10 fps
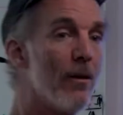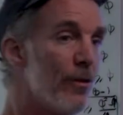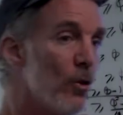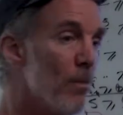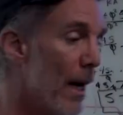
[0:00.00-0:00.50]
a
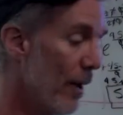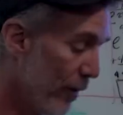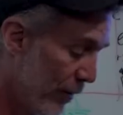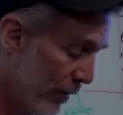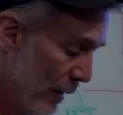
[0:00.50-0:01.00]
few
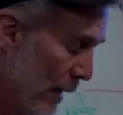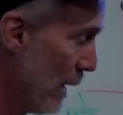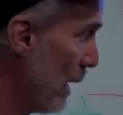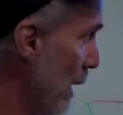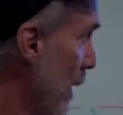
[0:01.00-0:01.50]
miles.
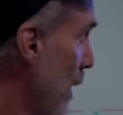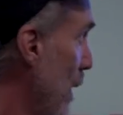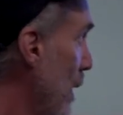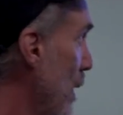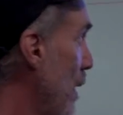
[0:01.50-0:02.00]

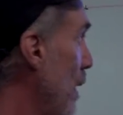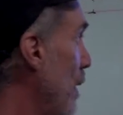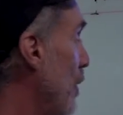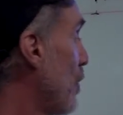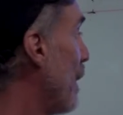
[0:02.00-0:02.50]

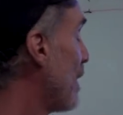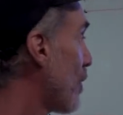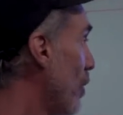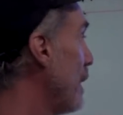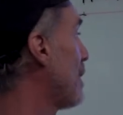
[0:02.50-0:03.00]
So my story